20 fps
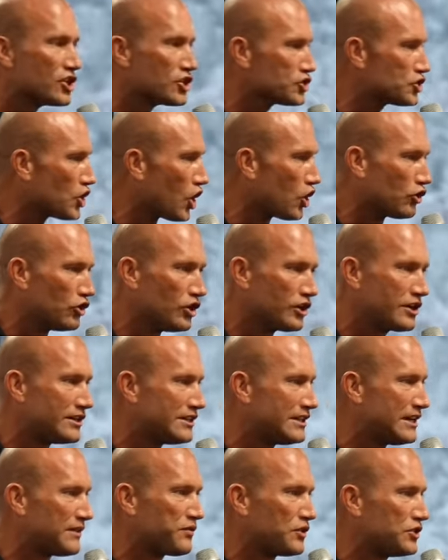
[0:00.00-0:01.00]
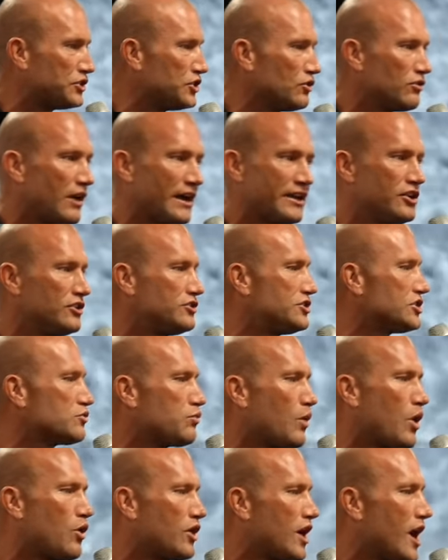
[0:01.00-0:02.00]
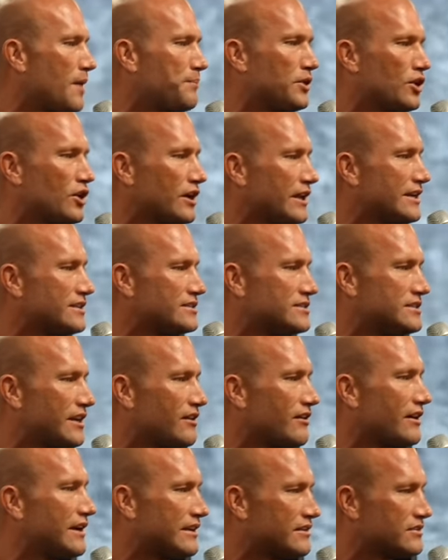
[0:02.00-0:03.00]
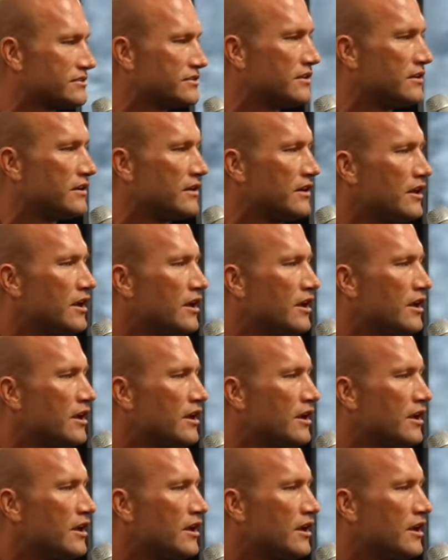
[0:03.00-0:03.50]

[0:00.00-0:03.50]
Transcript: gonna start looking different, dude. Like you just woke up, you're gonna get serious.